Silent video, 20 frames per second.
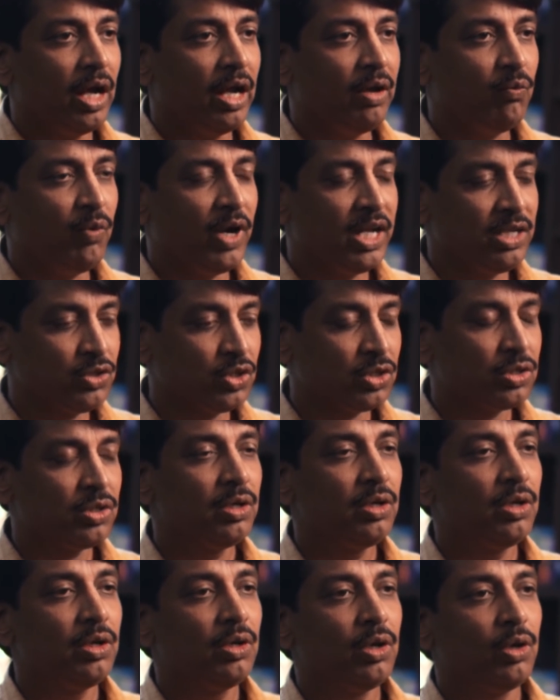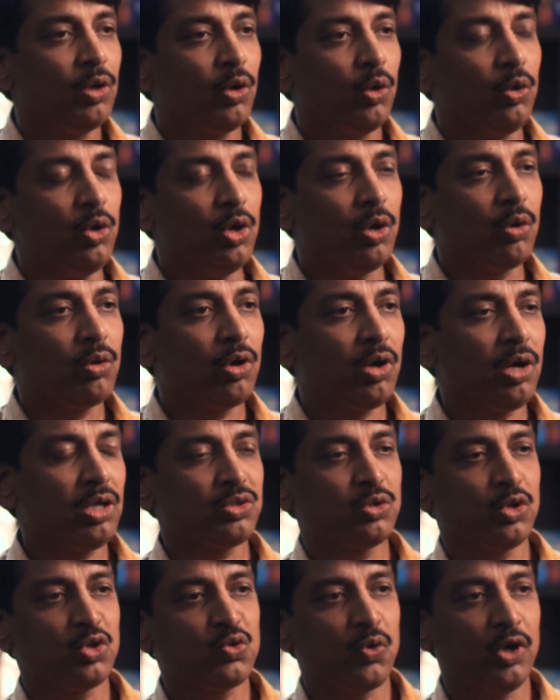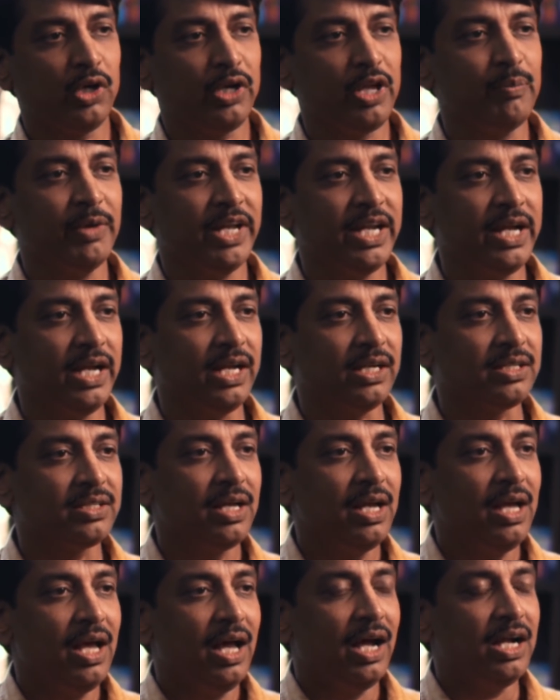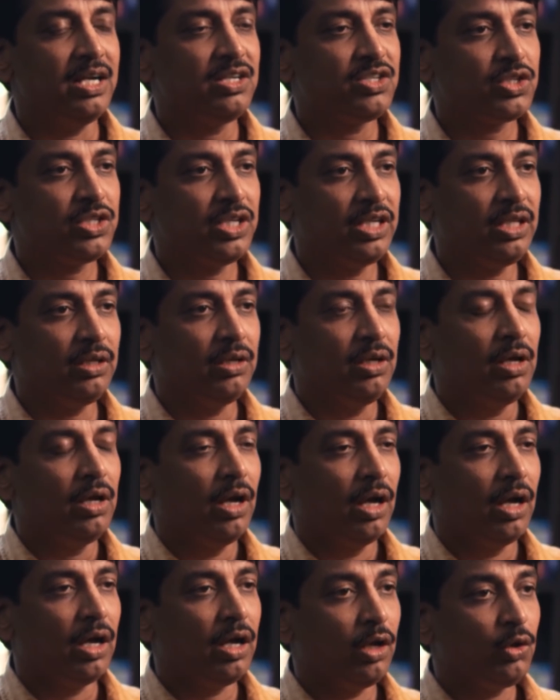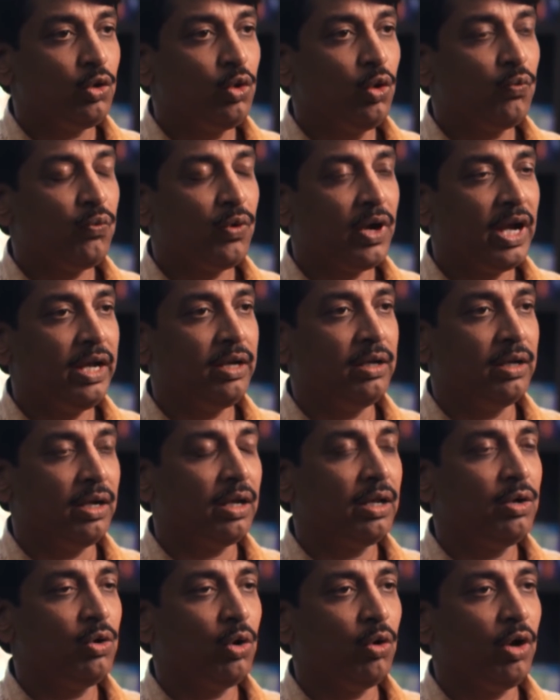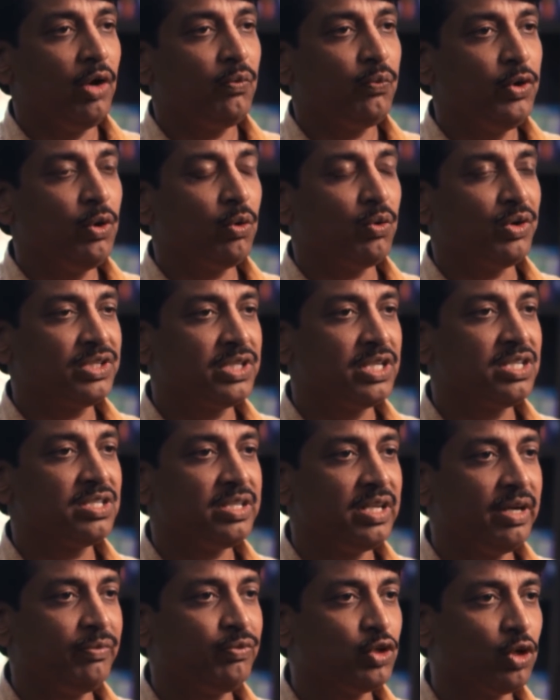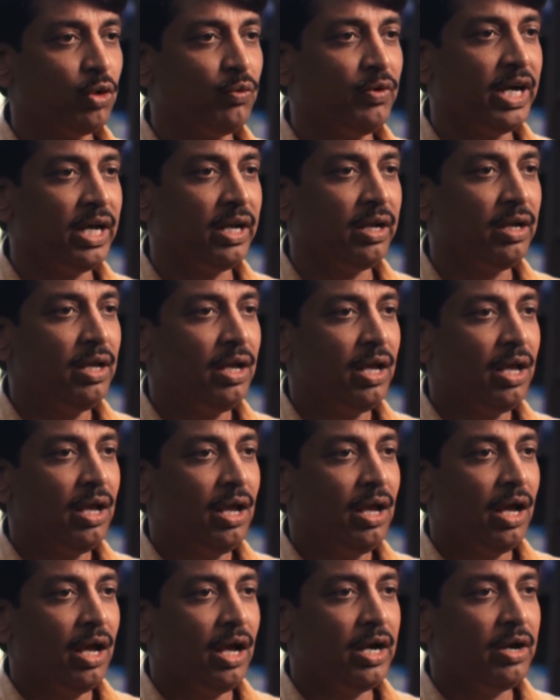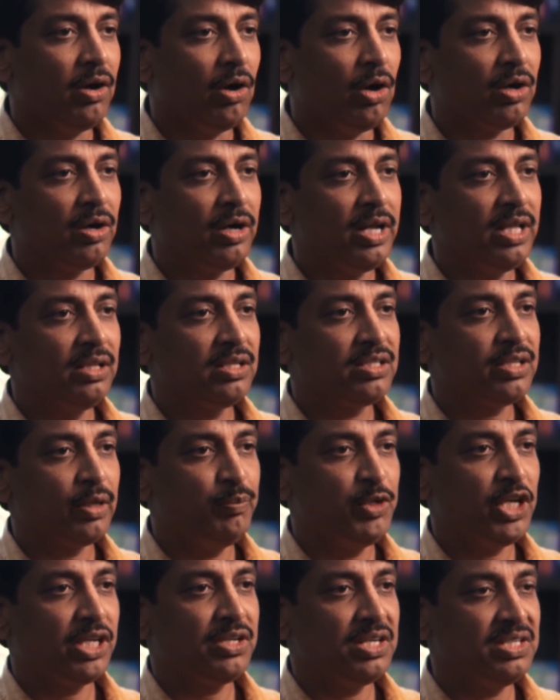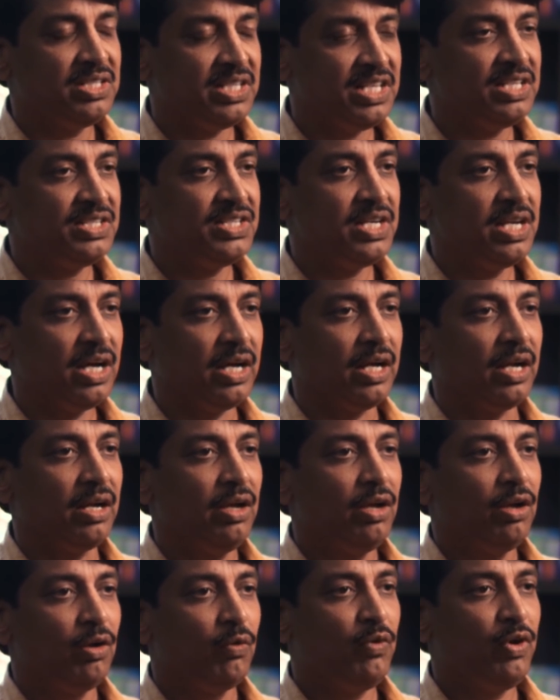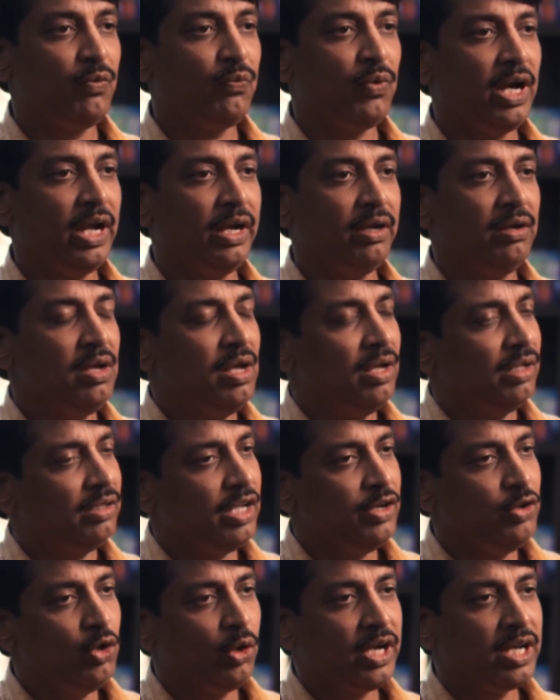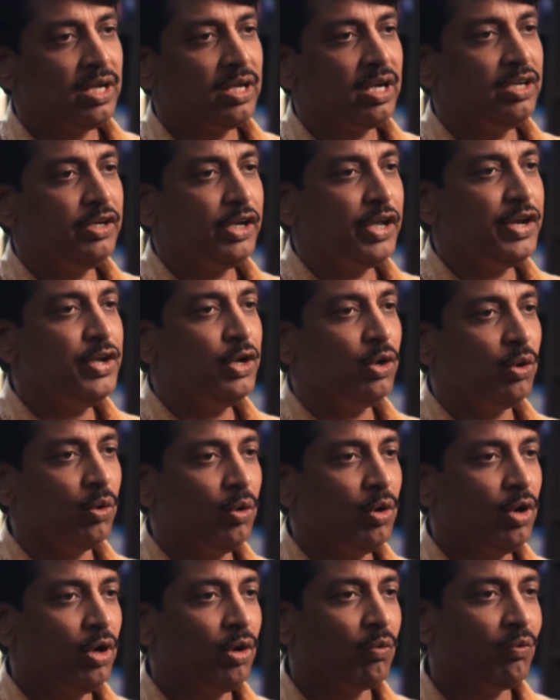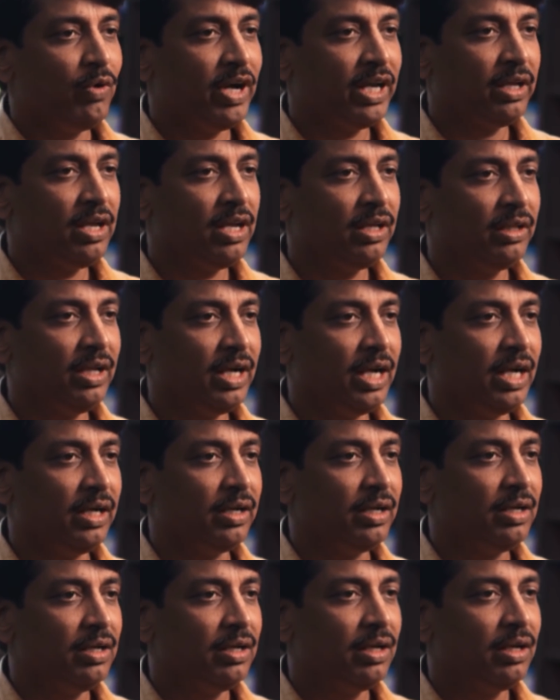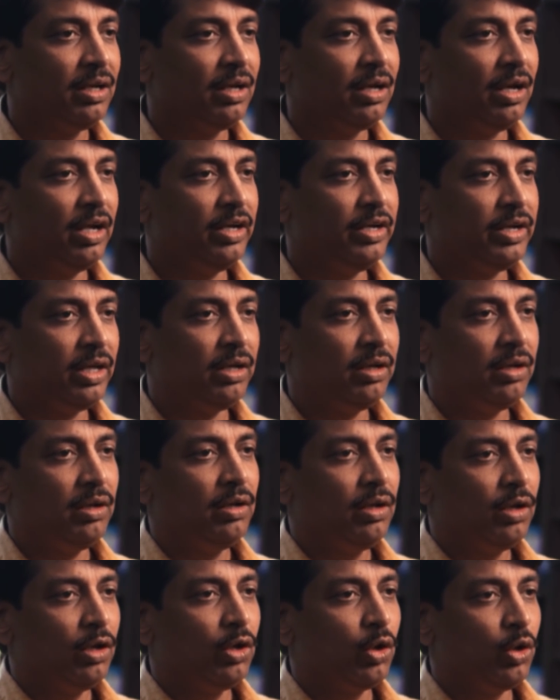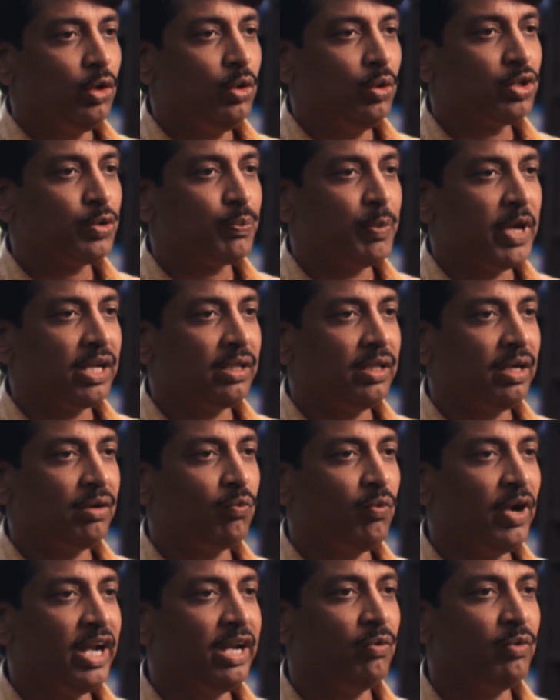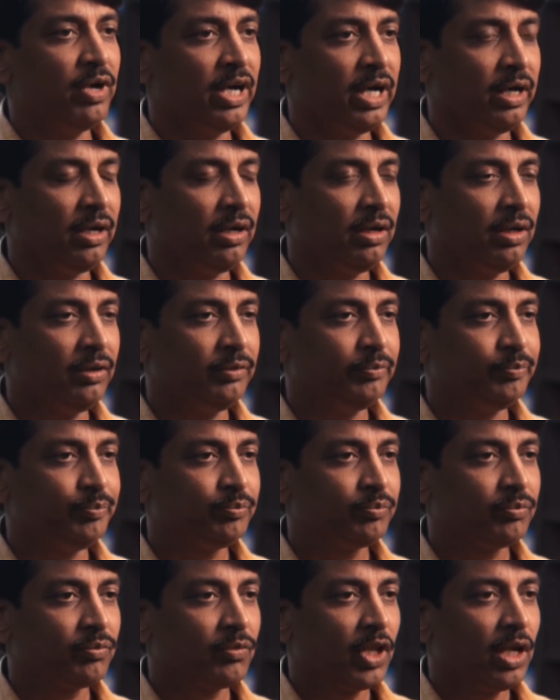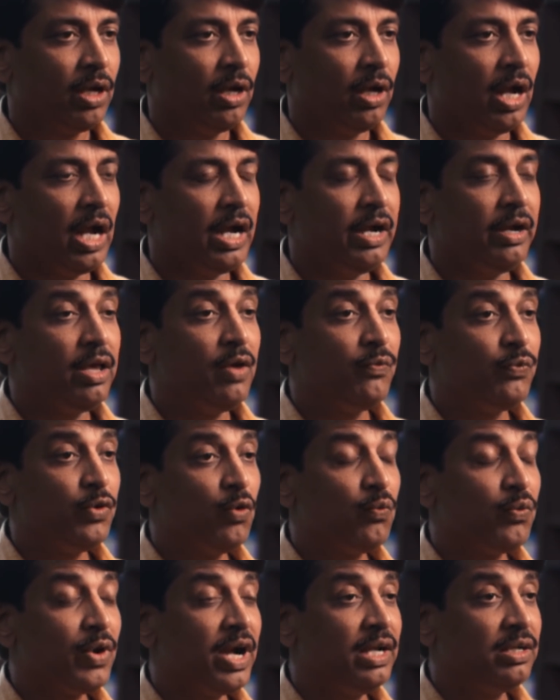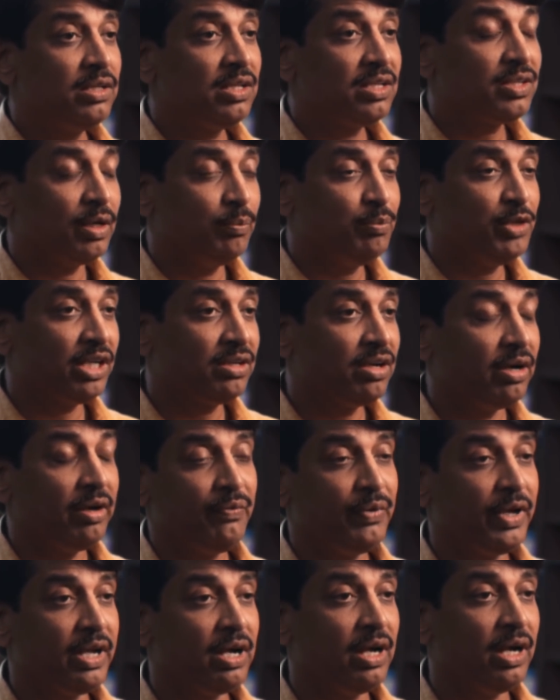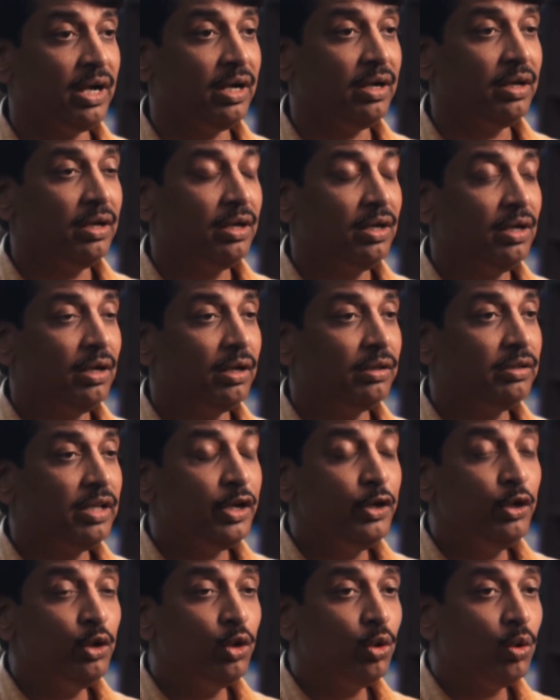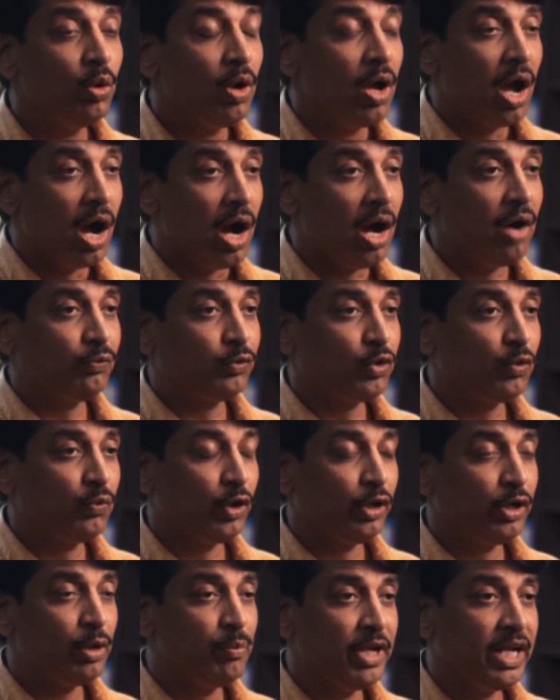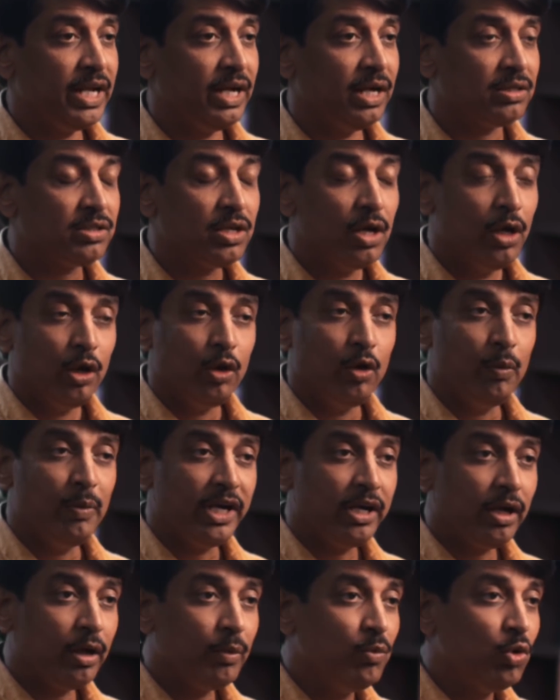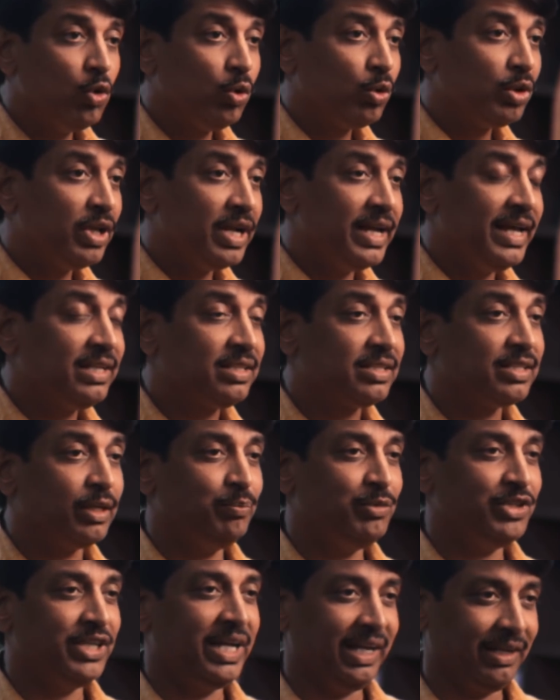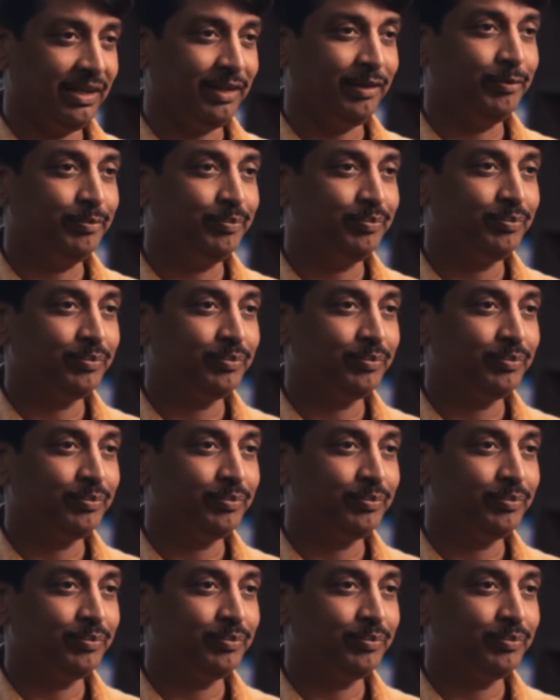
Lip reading: And once you have crossed those 40 minutes and still you find, you know, a few questions left over and already the subject is easier, we find, then you can continue working that until you spare that 1 hour. And if you find the subject difficult, then you, after 40 minutes, you better move to the next subject